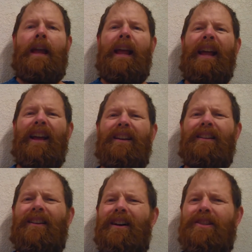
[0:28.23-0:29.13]
And the
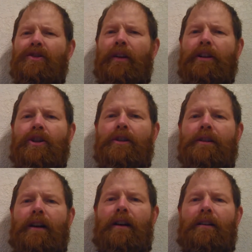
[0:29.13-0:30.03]
concentrations
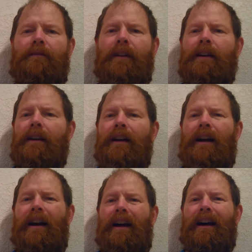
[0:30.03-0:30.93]
of
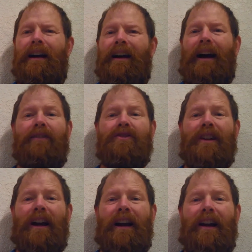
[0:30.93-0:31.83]
hydrogen
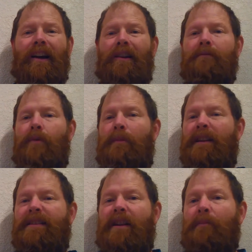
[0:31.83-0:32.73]
ion would be
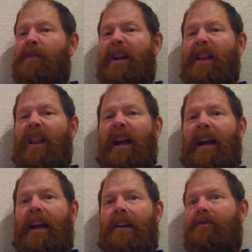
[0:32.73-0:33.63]
something
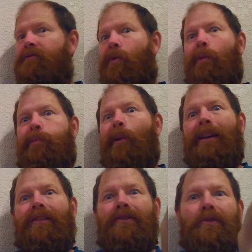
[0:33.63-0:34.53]
like
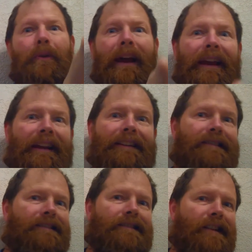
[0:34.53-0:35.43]

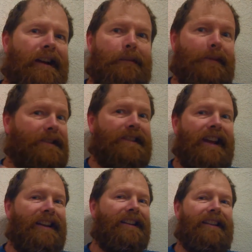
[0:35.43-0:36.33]
4.28 times
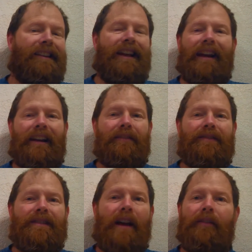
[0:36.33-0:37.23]
10 to the negative
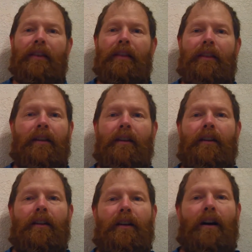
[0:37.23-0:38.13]
7th
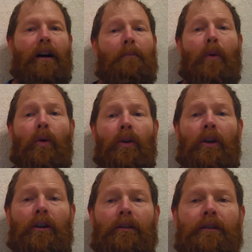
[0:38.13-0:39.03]

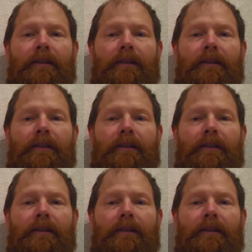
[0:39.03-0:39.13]
molar.